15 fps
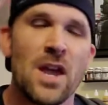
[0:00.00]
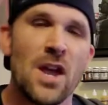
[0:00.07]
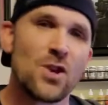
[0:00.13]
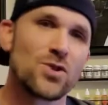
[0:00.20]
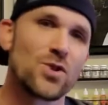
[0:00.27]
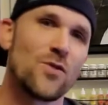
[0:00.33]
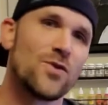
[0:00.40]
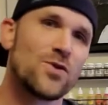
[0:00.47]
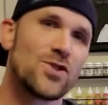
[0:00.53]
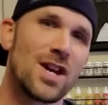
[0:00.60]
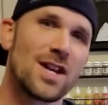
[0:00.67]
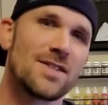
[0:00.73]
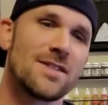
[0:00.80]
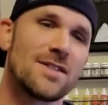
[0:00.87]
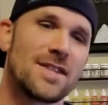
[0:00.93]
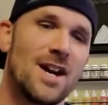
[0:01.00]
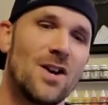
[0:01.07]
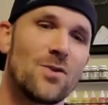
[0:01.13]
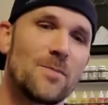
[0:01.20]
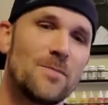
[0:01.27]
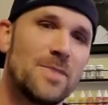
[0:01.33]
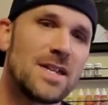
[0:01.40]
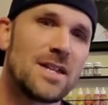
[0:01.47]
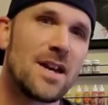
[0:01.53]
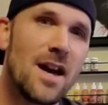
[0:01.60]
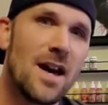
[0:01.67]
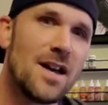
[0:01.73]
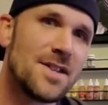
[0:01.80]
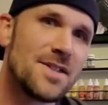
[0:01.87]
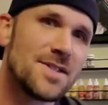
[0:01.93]
So if you check this out,
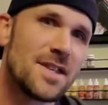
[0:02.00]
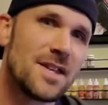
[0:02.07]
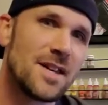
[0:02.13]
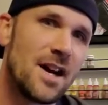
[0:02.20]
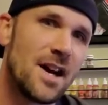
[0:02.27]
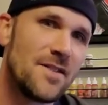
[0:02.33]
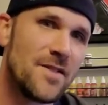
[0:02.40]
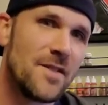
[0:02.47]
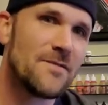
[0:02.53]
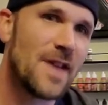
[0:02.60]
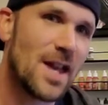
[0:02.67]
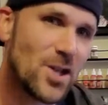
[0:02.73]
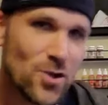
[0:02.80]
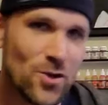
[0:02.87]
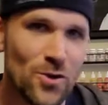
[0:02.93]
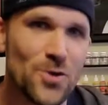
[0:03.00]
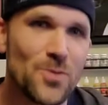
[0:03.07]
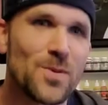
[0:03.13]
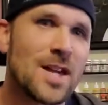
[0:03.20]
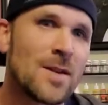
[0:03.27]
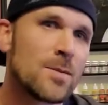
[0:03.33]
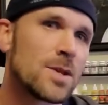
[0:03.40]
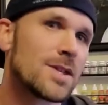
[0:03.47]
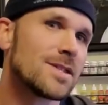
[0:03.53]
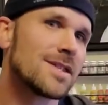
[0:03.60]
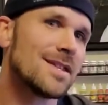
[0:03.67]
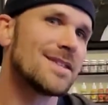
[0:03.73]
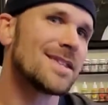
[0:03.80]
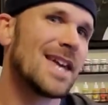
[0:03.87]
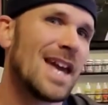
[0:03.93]
because of Avengers being able to
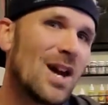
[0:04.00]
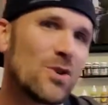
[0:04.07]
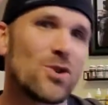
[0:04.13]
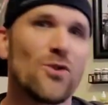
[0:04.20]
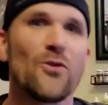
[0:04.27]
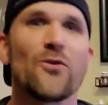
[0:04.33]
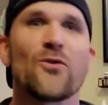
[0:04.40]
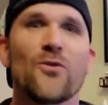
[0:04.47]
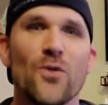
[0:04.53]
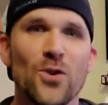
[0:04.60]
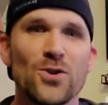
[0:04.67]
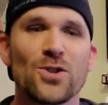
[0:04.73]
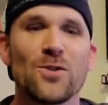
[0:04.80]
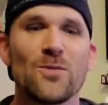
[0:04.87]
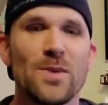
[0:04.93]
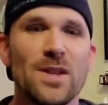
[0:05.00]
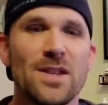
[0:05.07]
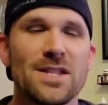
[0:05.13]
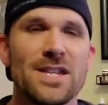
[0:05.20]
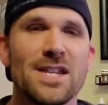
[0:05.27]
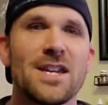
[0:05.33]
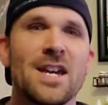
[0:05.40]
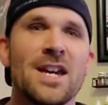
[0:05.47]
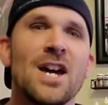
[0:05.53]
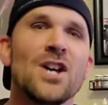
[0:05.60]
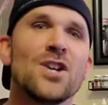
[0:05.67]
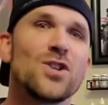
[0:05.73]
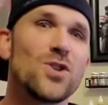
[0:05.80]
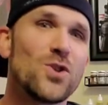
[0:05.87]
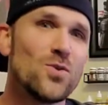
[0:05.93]
discount your first ability,
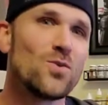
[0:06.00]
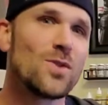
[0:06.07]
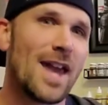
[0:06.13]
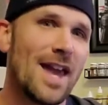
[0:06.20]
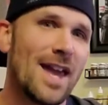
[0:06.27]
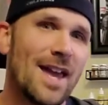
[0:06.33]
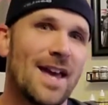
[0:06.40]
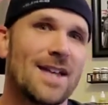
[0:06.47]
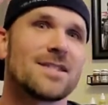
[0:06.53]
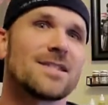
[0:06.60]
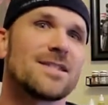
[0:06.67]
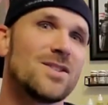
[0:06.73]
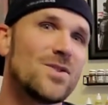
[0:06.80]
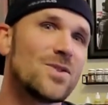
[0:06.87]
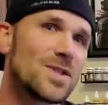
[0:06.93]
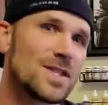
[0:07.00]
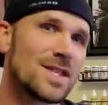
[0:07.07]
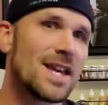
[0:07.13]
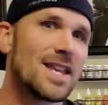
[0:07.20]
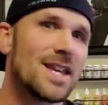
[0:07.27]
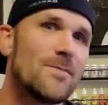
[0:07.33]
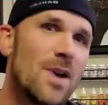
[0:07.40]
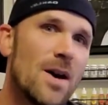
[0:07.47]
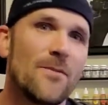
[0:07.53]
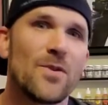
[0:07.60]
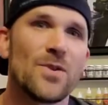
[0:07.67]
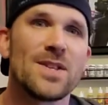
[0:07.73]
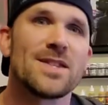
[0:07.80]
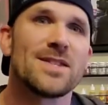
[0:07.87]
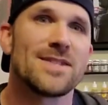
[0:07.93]
you can still set him up for
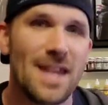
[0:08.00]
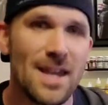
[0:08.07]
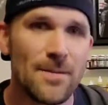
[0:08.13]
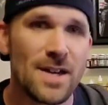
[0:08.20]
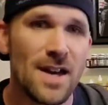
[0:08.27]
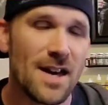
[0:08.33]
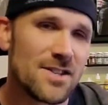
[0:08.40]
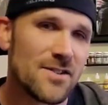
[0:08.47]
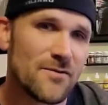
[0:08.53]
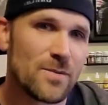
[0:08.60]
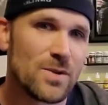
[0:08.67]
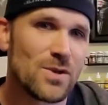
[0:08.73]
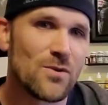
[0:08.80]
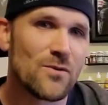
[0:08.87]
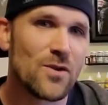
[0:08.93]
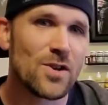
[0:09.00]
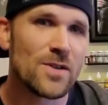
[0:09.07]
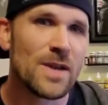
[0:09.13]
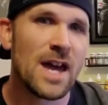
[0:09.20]
this same kind of maneuver,